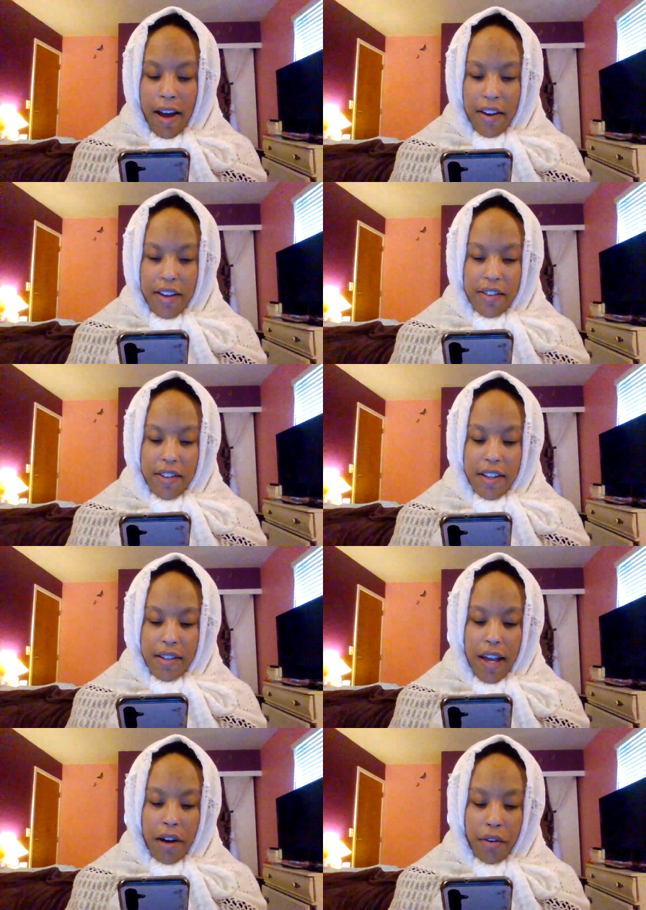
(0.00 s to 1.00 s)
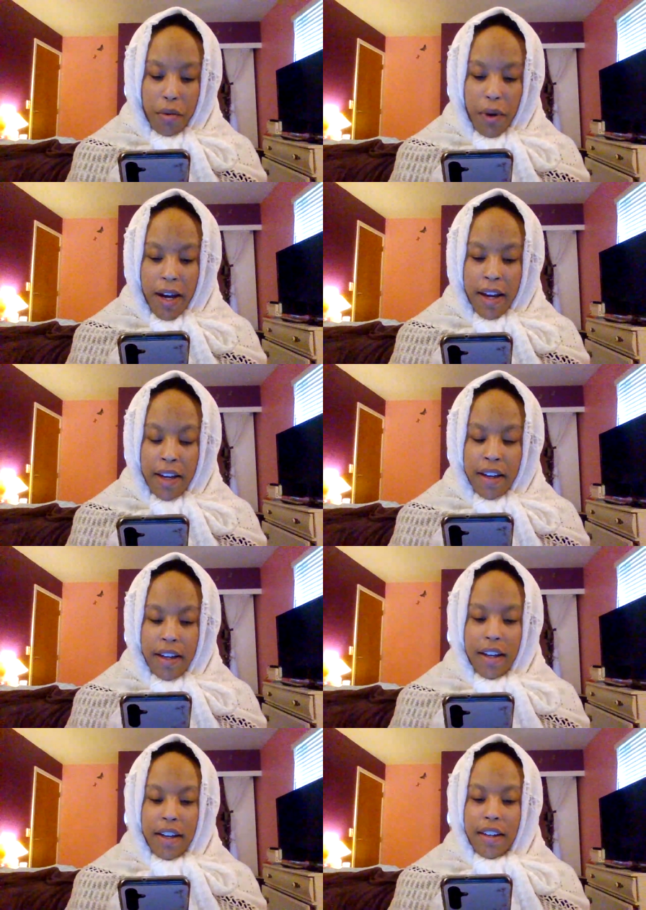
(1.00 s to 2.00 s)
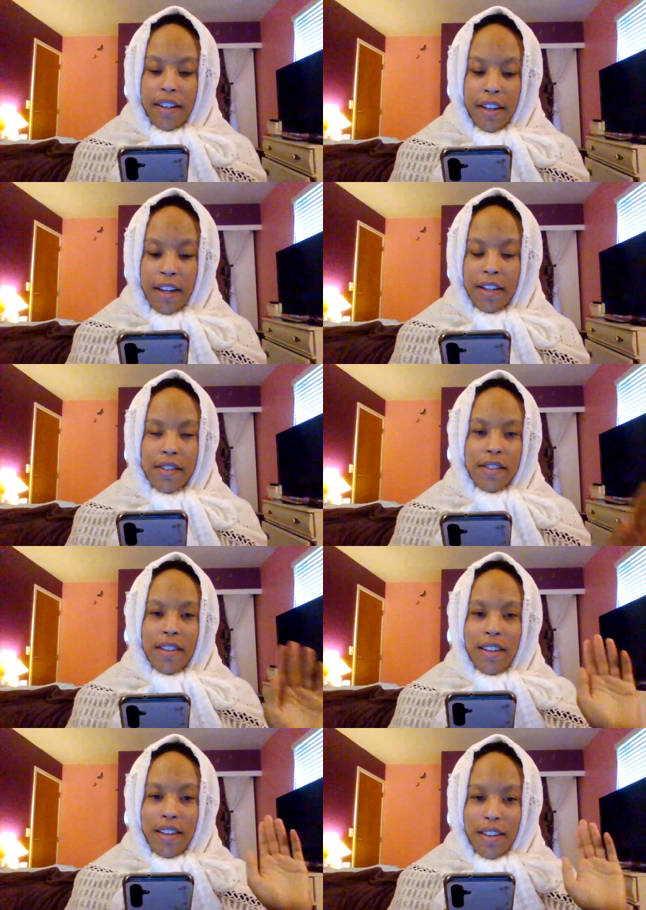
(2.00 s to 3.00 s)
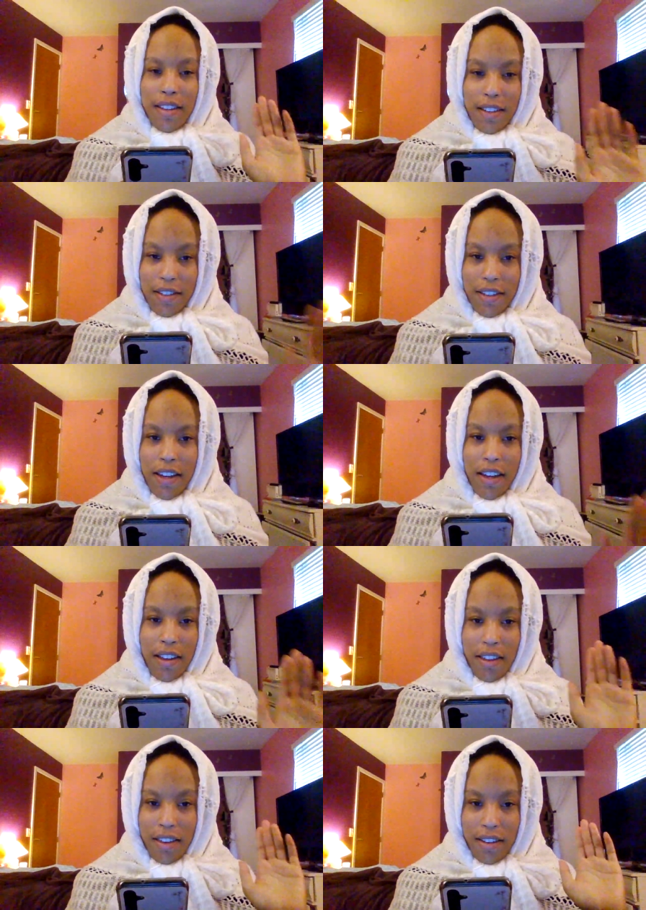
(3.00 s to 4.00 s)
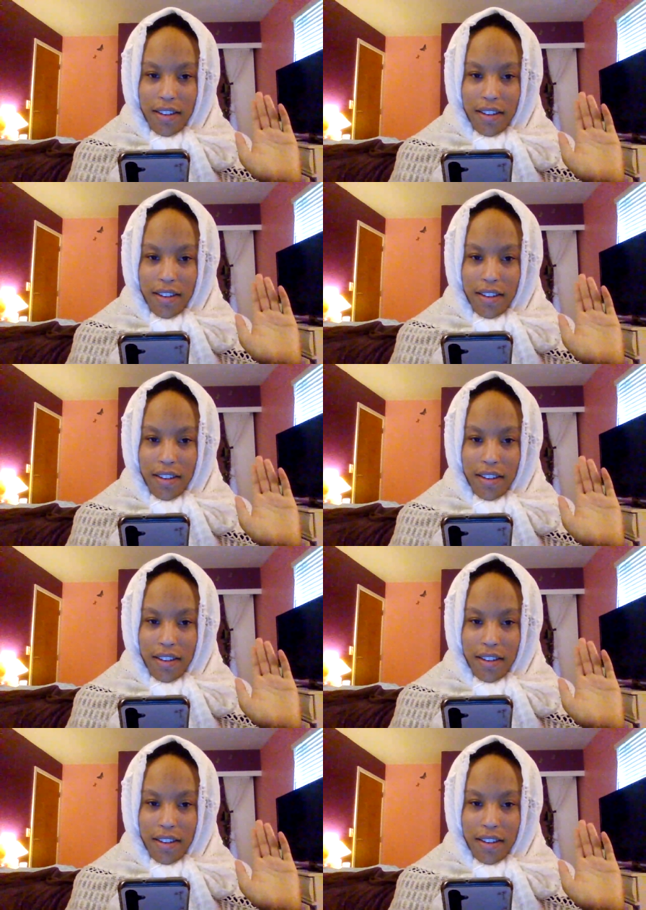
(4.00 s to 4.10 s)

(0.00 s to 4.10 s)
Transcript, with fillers: and says, out of the way, and kicks the teeth